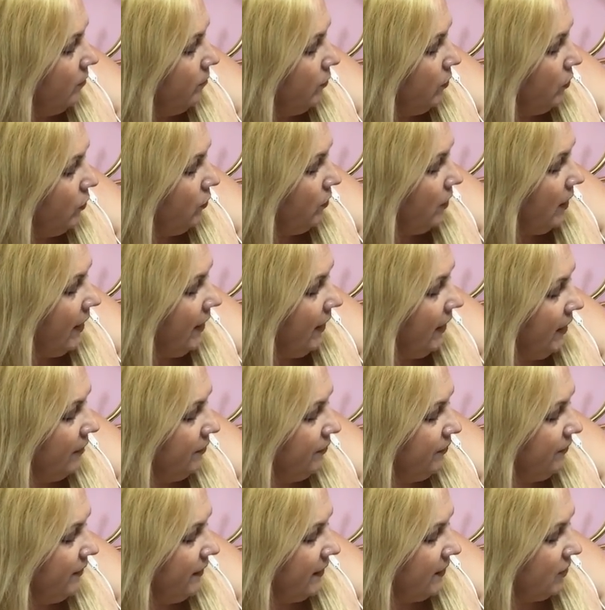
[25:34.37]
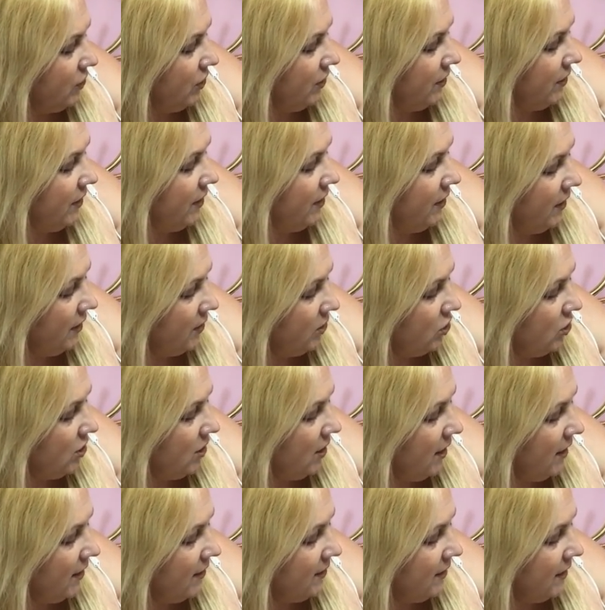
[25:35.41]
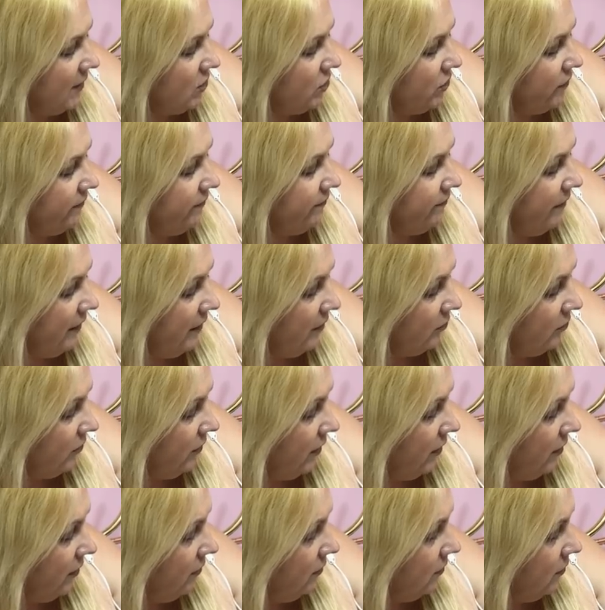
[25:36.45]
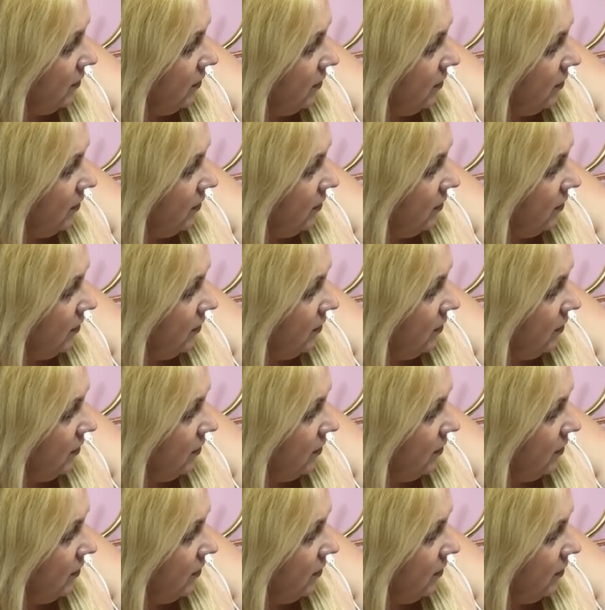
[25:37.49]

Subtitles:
Blue light is flashing, initialization failure.